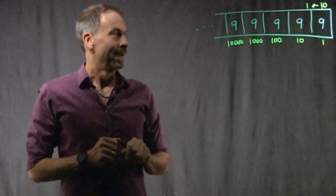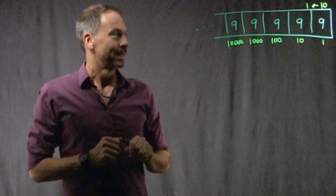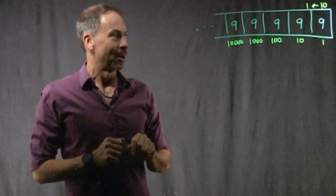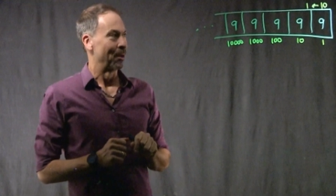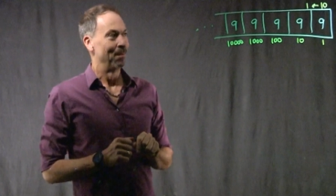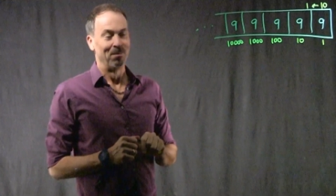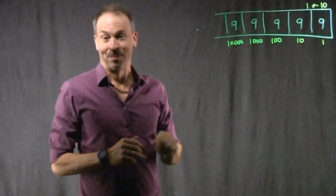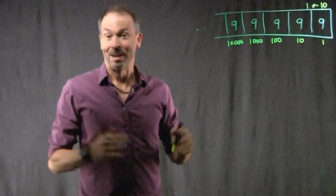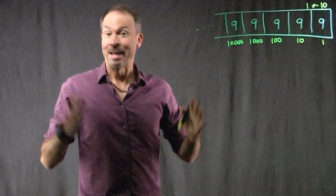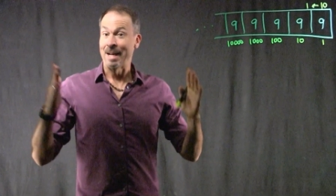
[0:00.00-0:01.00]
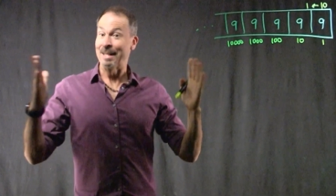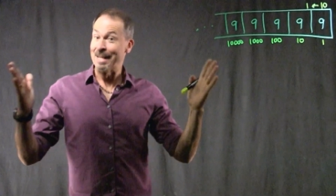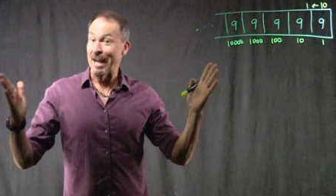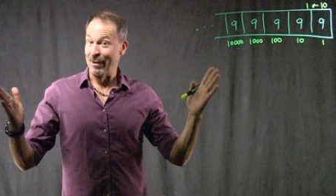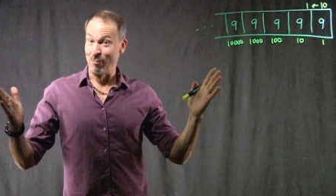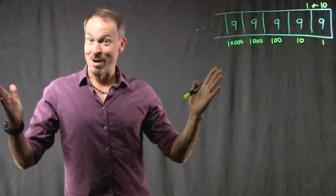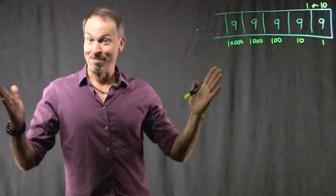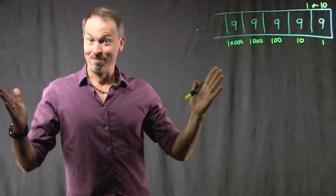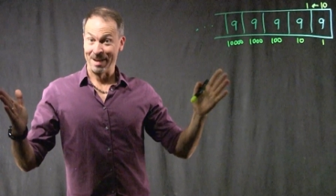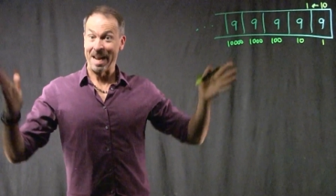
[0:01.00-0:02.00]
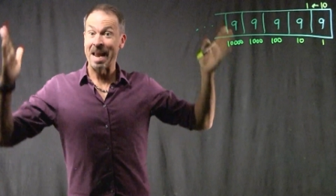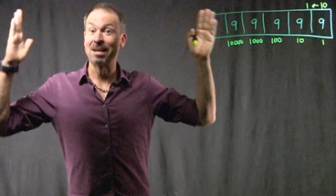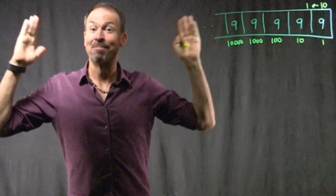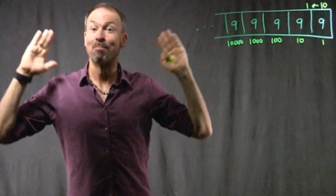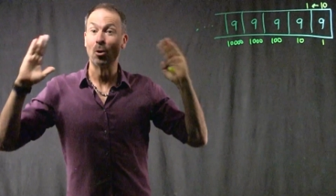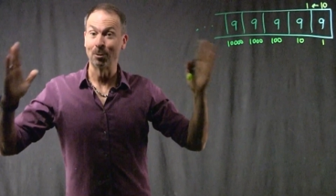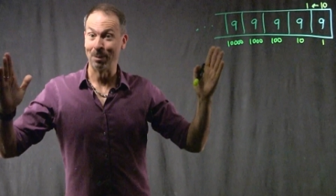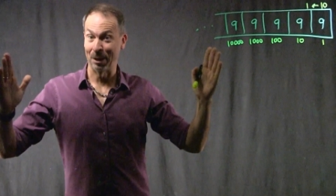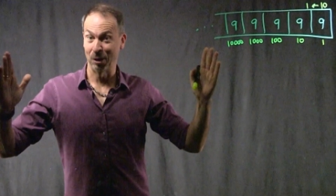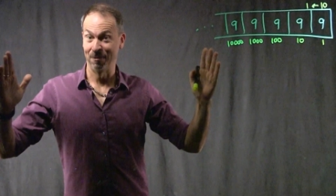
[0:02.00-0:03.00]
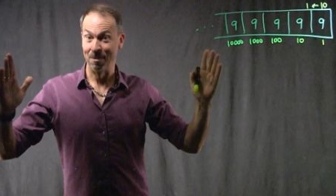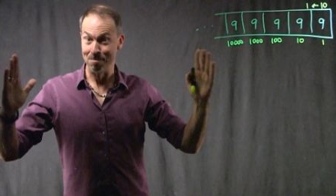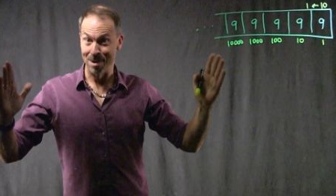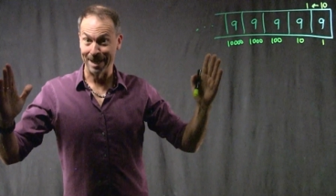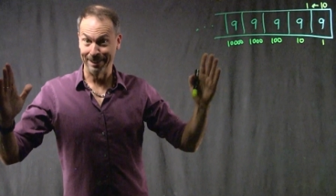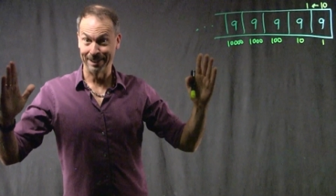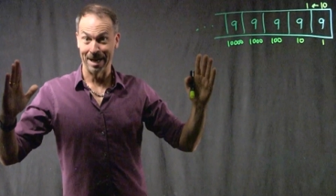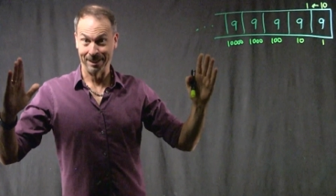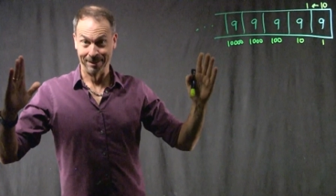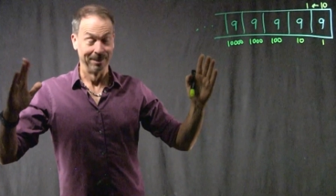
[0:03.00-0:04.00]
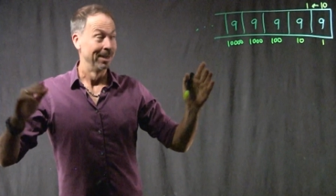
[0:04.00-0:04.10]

So it's negative 1 in a multiplicative mindset.